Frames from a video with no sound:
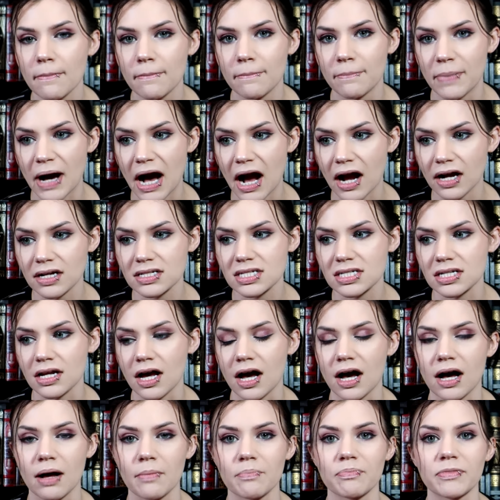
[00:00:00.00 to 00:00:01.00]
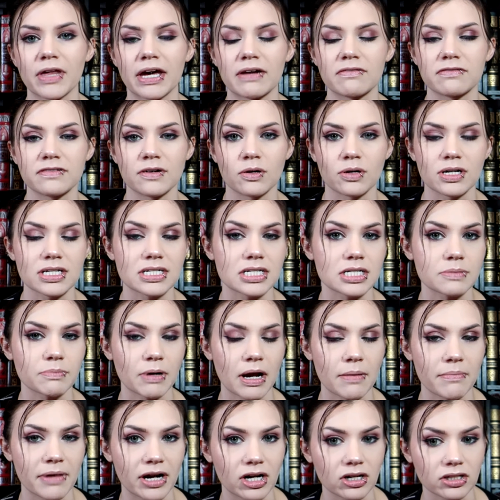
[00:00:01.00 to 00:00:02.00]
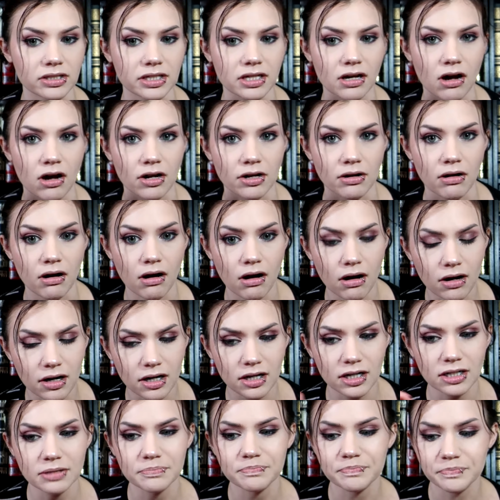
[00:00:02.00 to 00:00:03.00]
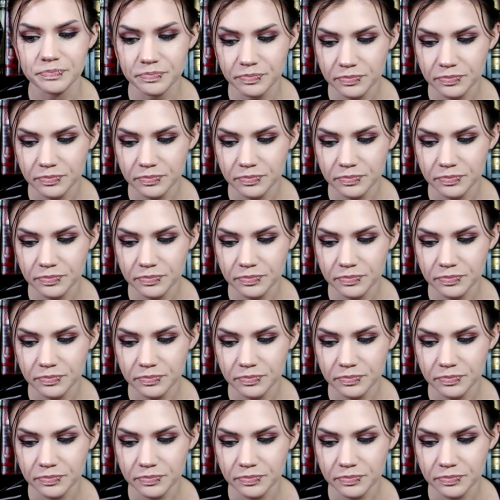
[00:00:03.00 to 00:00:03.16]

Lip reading: box that focuses primarily on horror.